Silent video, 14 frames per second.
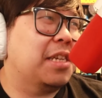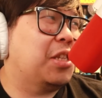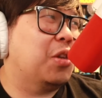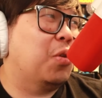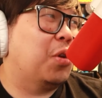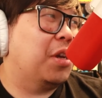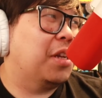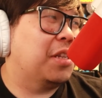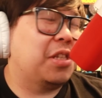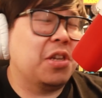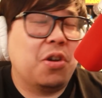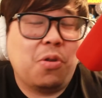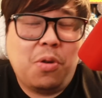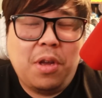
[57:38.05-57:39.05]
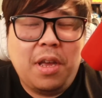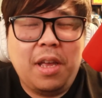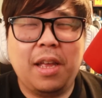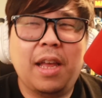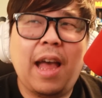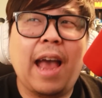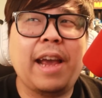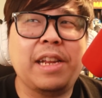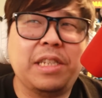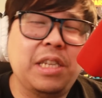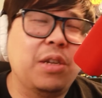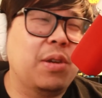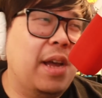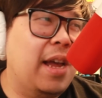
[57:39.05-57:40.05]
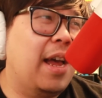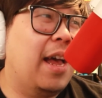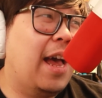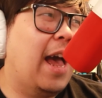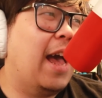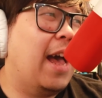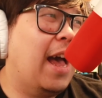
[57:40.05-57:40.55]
It's so good. So disgusting I can see, claw.